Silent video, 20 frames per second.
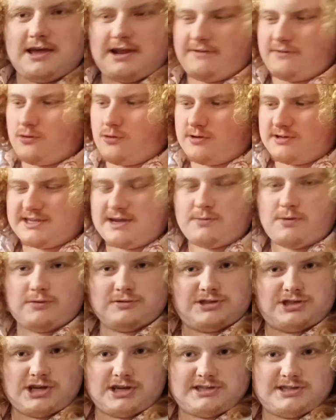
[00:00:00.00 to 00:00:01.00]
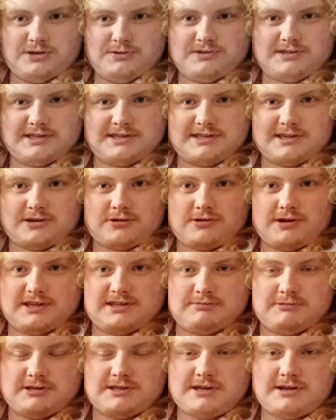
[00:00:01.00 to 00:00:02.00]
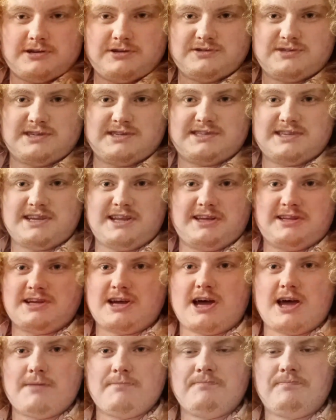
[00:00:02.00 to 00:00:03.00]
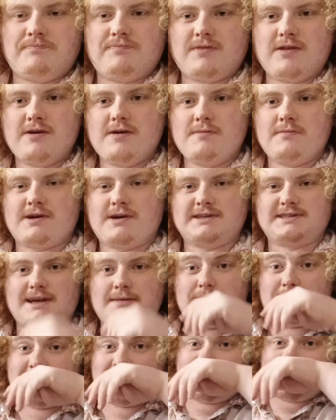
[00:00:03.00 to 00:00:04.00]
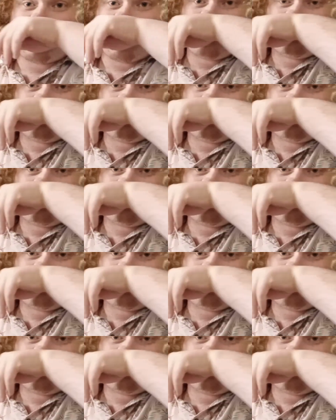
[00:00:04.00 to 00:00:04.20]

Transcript: And of course, I won't just use this in Christmas. I'll use this anytime because I'm like